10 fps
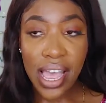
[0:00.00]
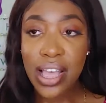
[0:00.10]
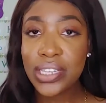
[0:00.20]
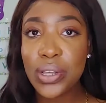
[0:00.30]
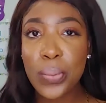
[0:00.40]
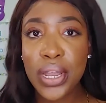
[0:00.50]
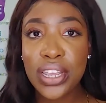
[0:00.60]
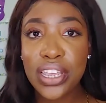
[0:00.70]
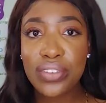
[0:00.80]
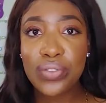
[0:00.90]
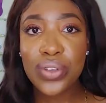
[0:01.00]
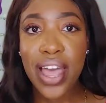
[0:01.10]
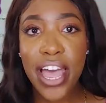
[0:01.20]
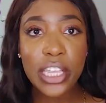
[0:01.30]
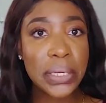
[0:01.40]
So I'm going to give you
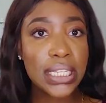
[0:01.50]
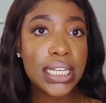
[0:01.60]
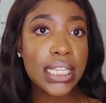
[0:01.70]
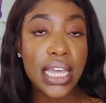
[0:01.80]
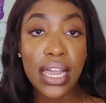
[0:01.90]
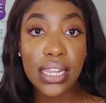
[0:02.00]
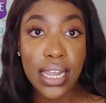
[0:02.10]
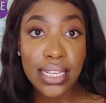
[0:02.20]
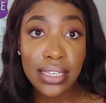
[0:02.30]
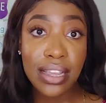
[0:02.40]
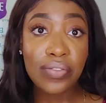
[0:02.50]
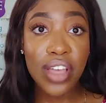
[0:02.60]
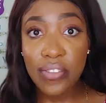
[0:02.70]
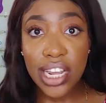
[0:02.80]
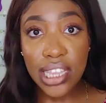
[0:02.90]
guys basically a list of
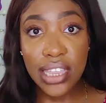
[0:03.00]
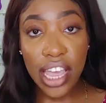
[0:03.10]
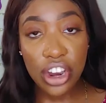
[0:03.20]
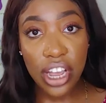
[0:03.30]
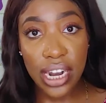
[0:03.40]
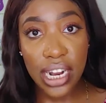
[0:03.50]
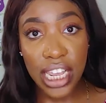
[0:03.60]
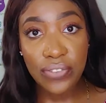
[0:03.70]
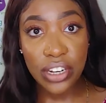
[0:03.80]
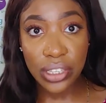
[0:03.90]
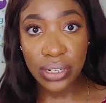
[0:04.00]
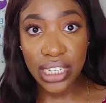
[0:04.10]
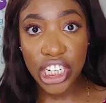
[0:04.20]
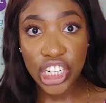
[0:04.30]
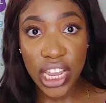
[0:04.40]
everything that you're going to need for student
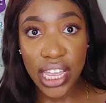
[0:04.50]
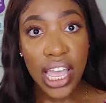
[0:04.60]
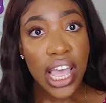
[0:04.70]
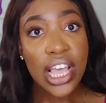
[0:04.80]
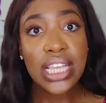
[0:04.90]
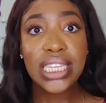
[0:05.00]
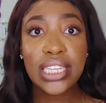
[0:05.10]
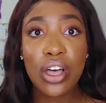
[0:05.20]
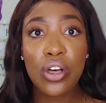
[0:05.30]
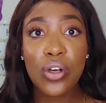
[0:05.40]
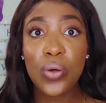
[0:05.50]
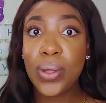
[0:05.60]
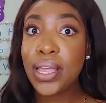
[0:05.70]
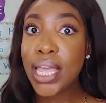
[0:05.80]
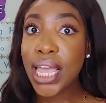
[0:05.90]
teaching. So
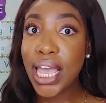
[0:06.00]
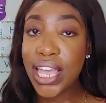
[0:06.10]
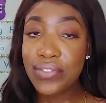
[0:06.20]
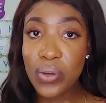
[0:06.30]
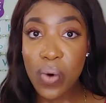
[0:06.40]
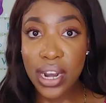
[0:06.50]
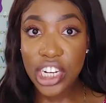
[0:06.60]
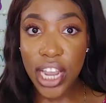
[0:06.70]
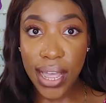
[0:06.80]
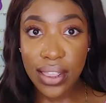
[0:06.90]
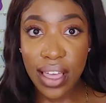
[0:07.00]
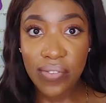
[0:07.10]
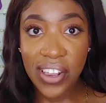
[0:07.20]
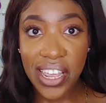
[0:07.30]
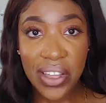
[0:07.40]
if you want to check out that
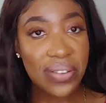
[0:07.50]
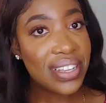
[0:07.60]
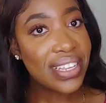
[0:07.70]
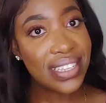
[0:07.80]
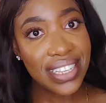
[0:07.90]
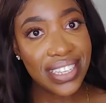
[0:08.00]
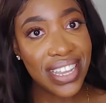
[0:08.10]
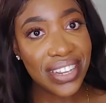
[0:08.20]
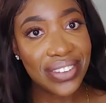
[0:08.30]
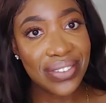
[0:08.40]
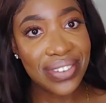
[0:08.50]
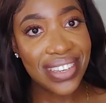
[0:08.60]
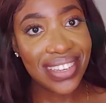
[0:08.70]
video, then stay tuned.